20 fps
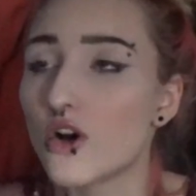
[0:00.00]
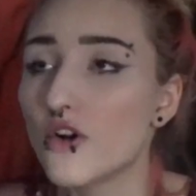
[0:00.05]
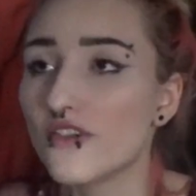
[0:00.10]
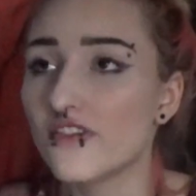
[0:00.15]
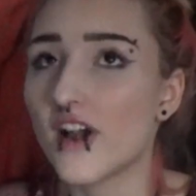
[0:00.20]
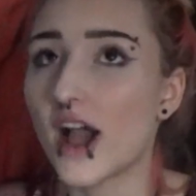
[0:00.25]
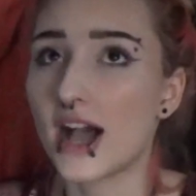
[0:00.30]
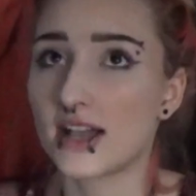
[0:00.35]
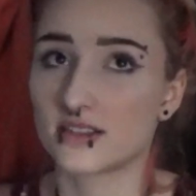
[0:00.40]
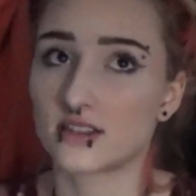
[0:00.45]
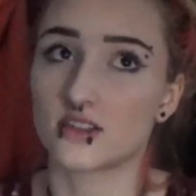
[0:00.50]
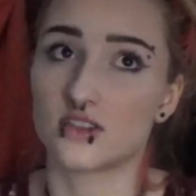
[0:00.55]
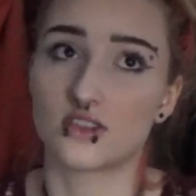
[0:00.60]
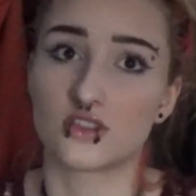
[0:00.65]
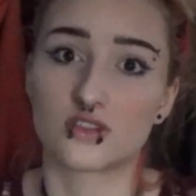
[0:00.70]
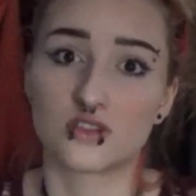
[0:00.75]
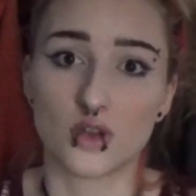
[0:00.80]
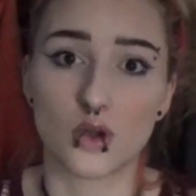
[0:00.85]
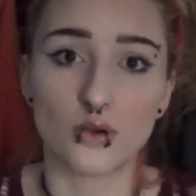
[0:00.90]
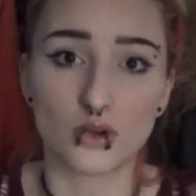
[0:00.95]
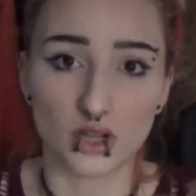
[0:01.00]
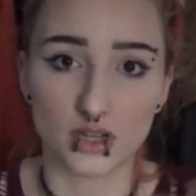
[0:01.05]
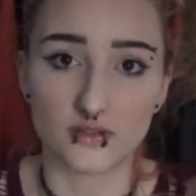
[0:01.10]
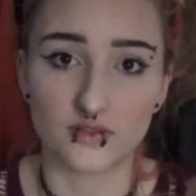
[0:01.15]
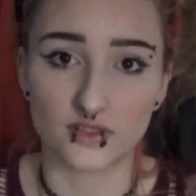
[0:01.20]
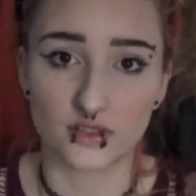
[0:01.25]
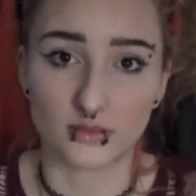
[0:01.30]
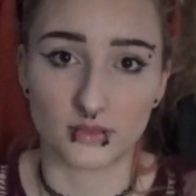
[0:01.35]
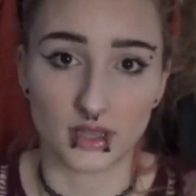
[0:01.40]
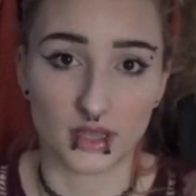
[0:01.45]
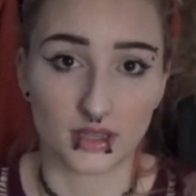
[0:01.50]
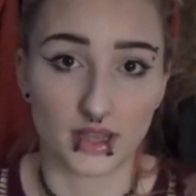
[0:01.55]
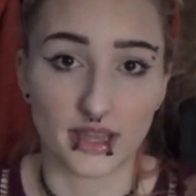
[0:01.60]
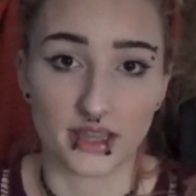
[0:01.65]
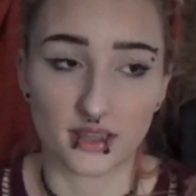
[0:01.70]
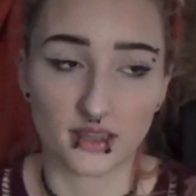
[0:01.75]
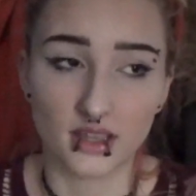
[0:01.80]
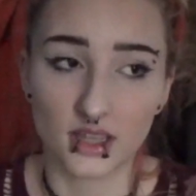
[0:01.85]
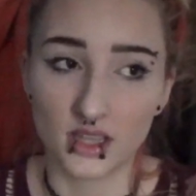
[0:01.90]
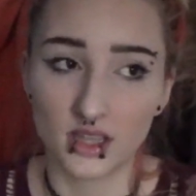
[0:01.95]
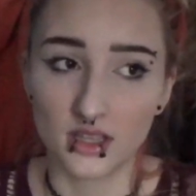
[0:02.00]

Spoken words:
fast and so good for me, like,